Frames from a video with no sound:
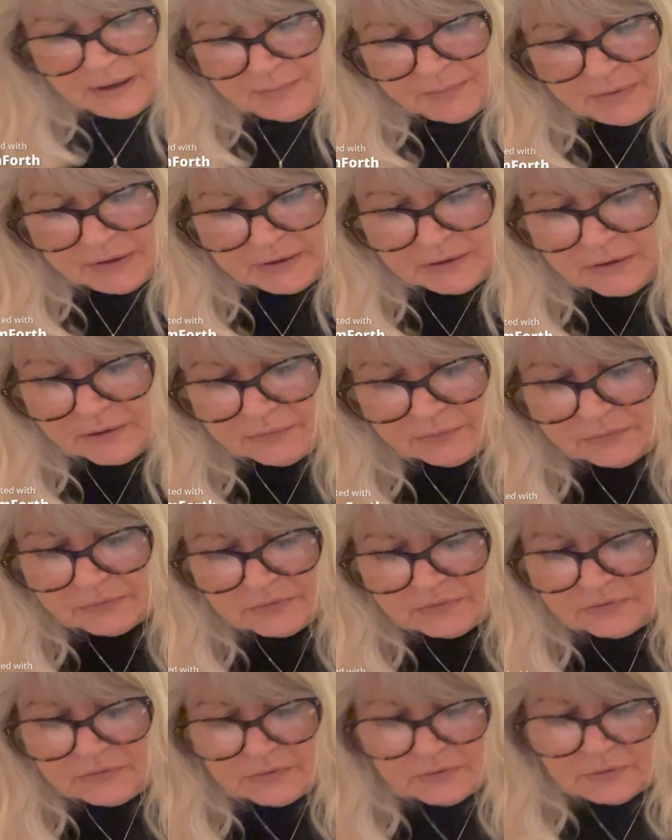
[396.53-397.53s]
my
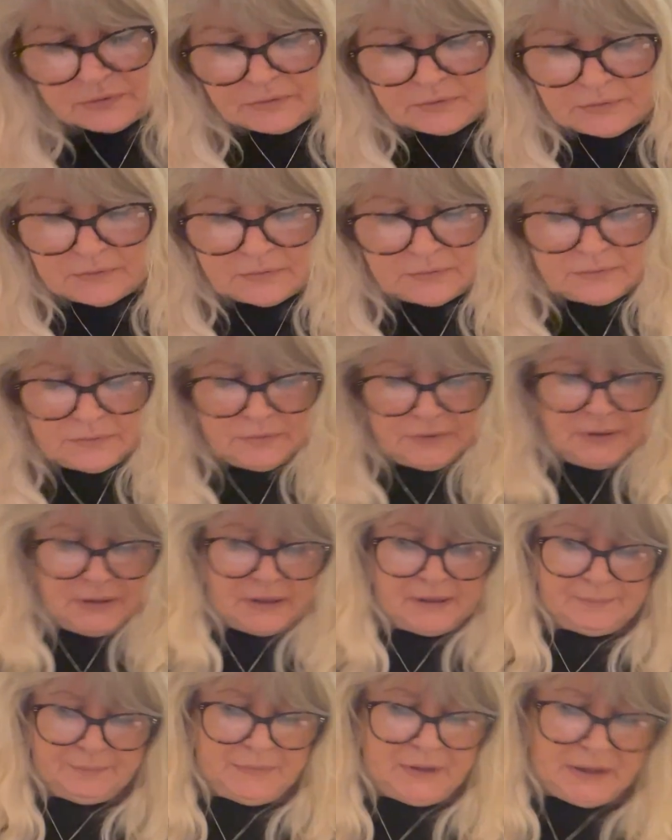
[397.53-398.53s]
notes.
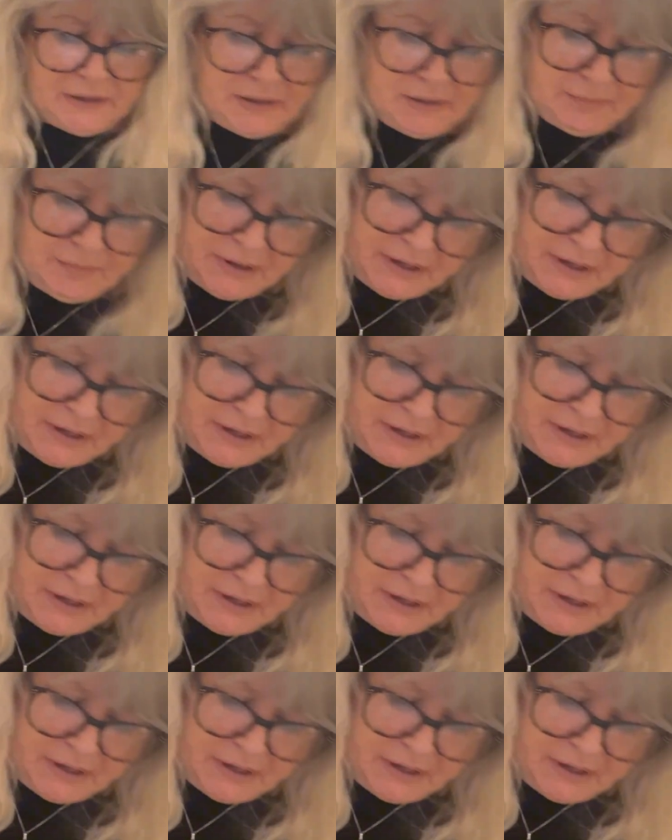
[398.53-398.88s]
Yeah, and then my